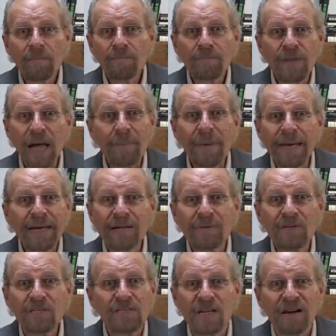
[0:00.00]
Not making
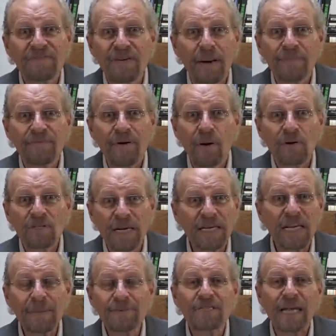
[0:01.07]
this stuff up, folks. I
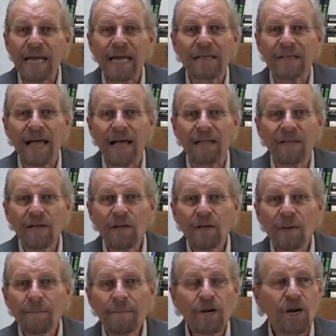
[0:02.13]
keep saying that
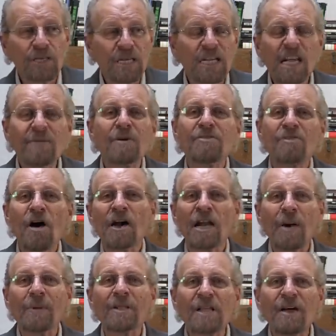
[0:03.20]
because I never thought
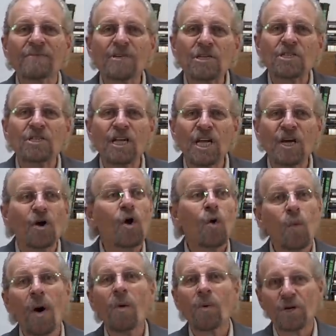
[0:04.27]
I would live to see
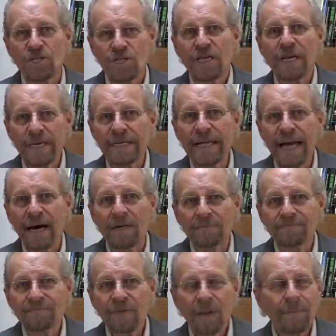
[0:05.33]
what we're seeing now.
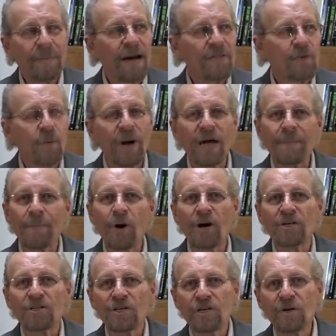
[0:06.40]
By the way,
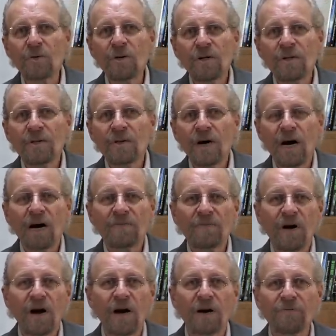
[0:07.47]
part two of
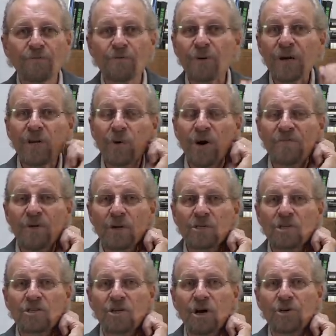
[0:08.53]
our free UFO
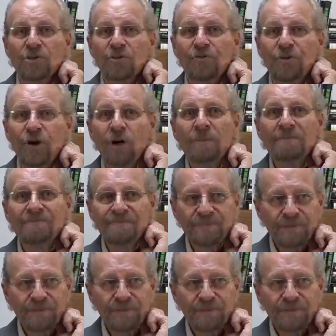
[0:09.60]
disclosure film,